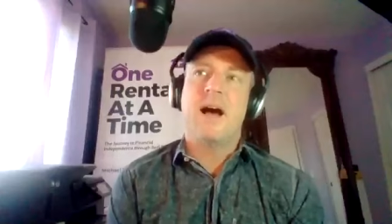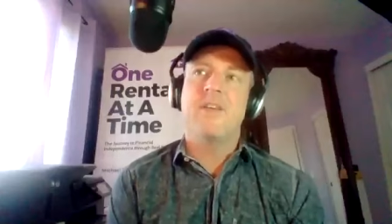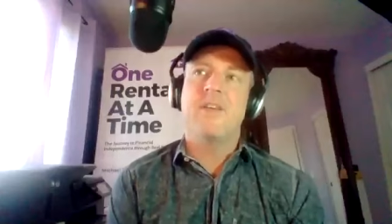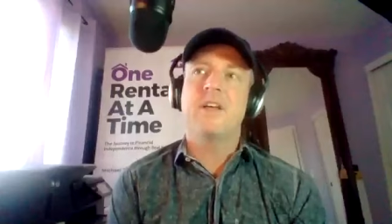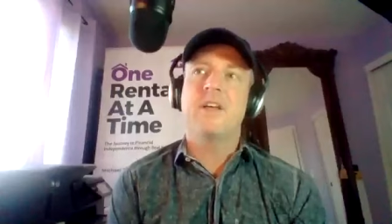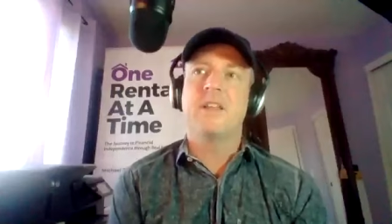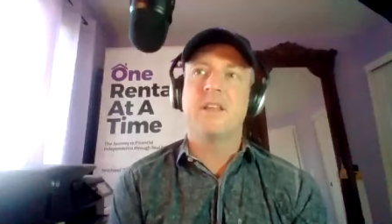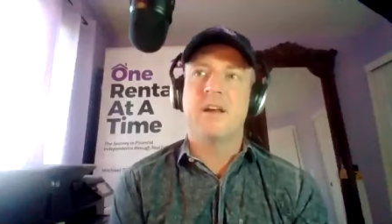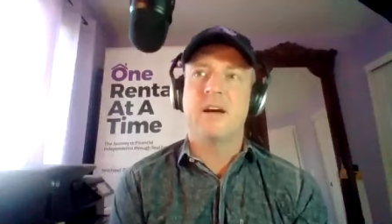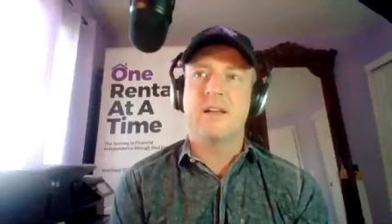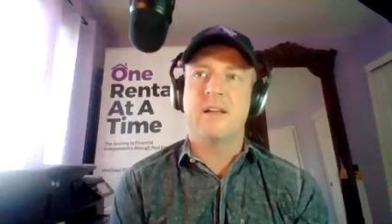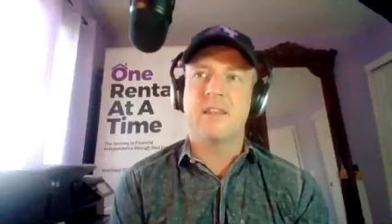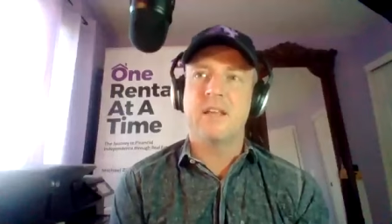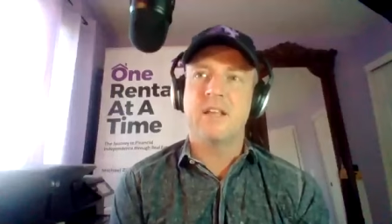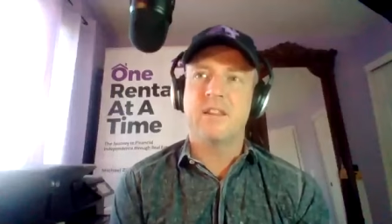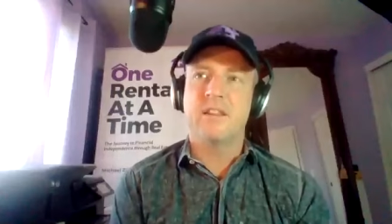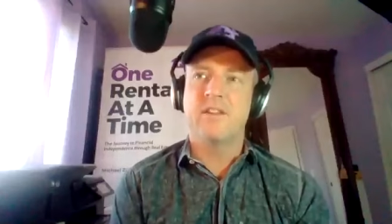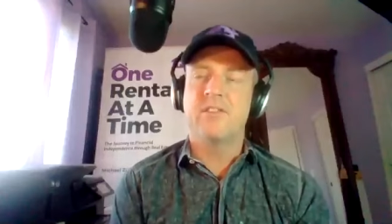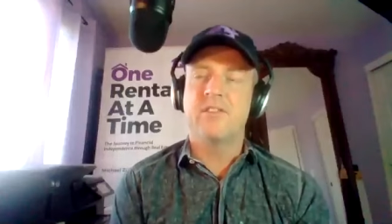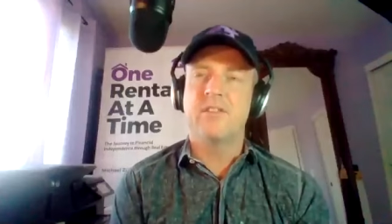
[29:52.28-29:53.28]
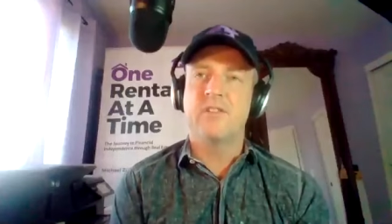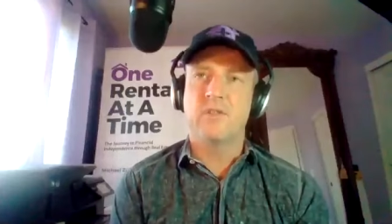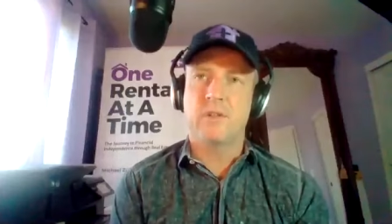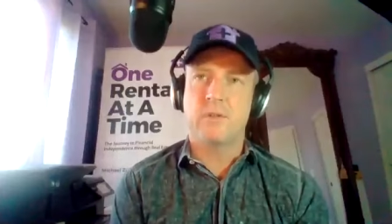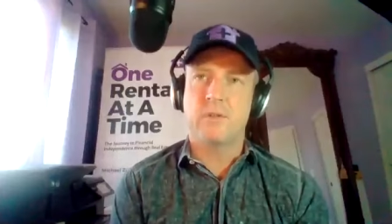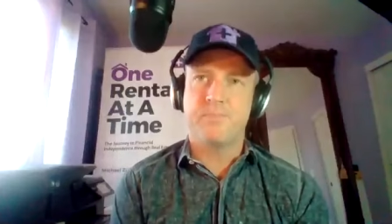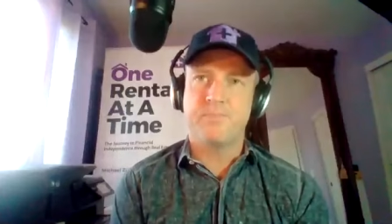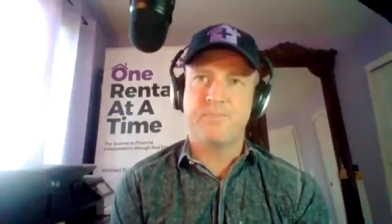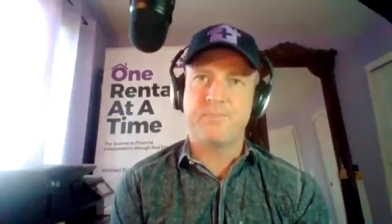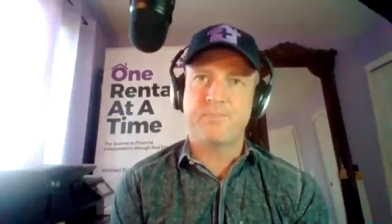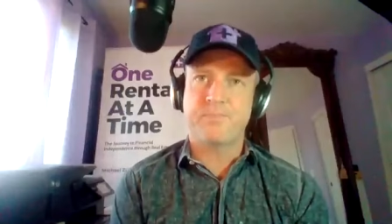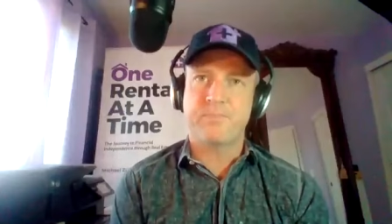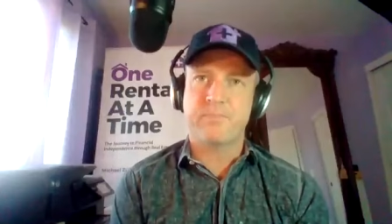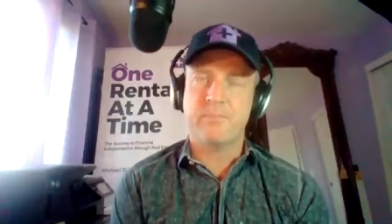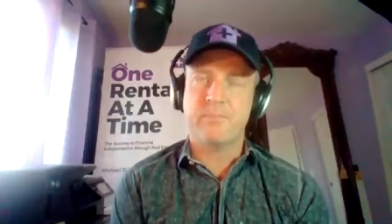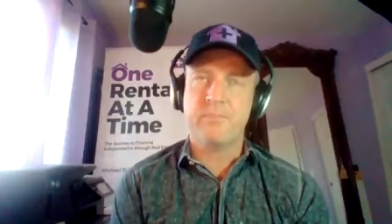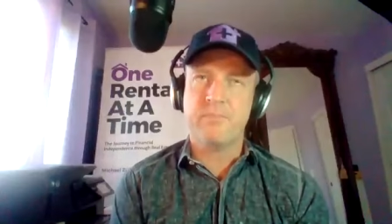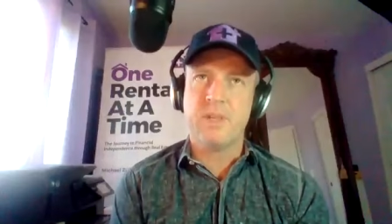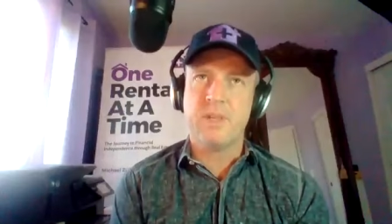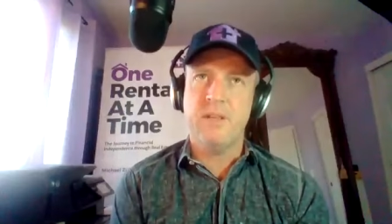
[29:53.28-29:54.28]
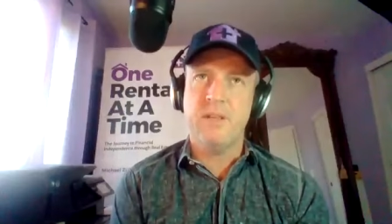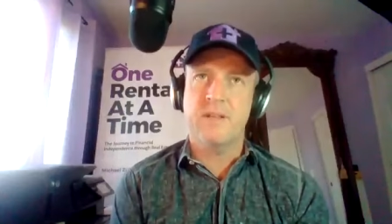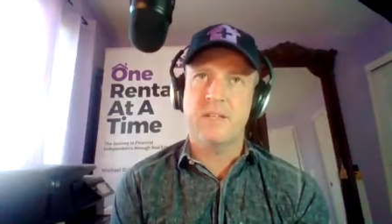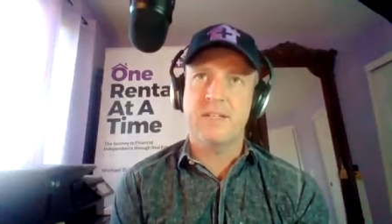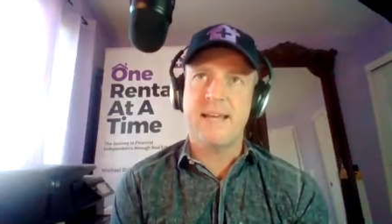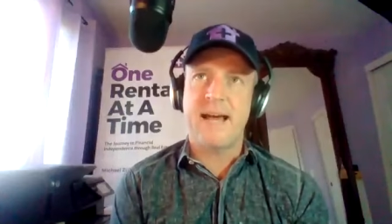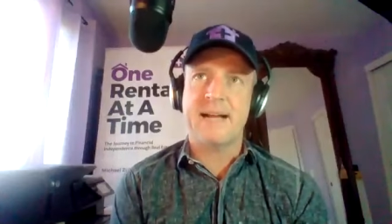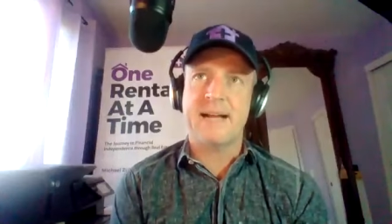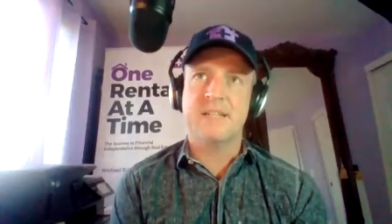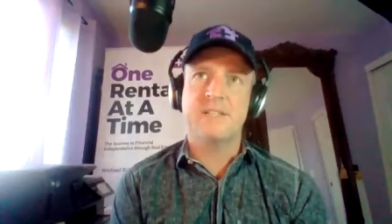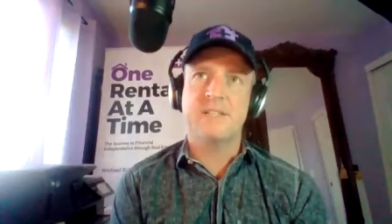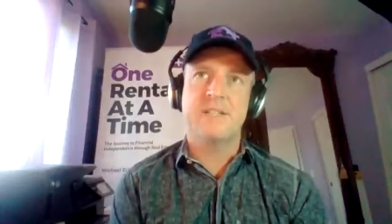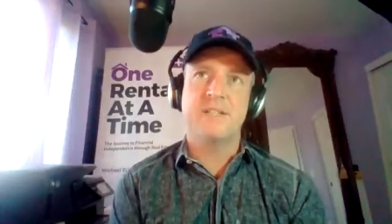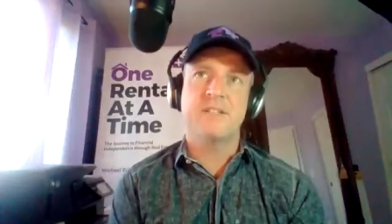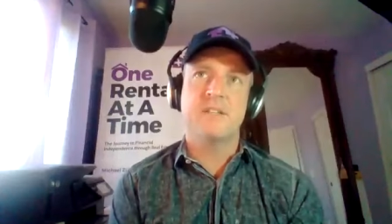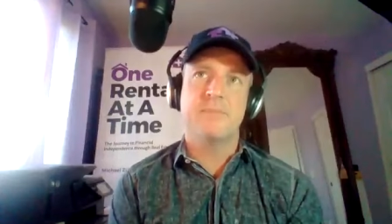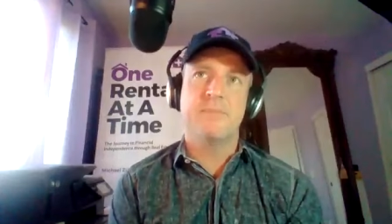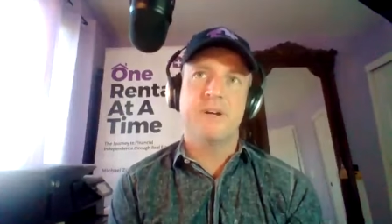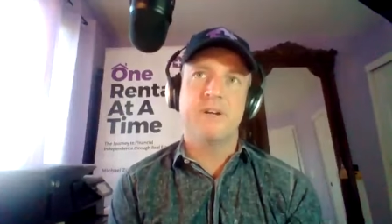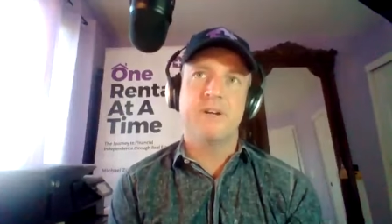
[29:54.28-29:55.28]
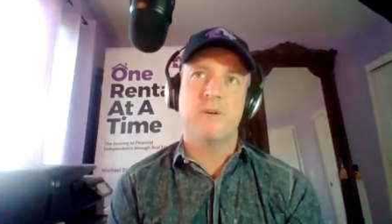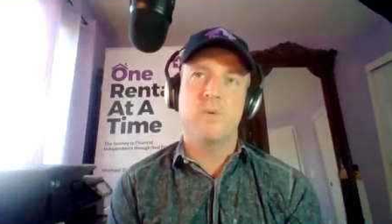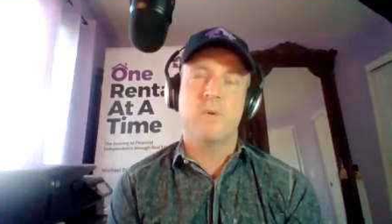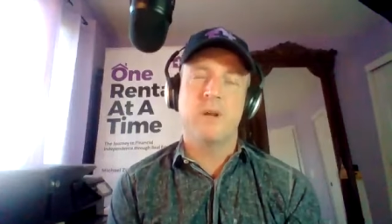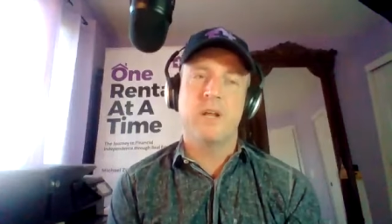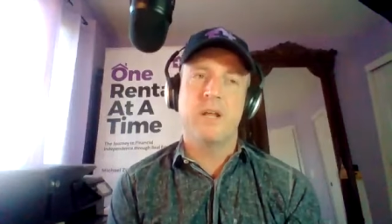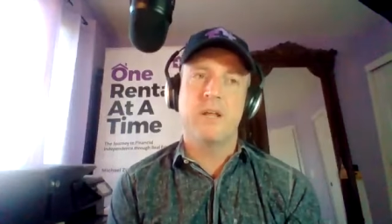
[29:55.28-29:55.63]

i think i think this is the tax system under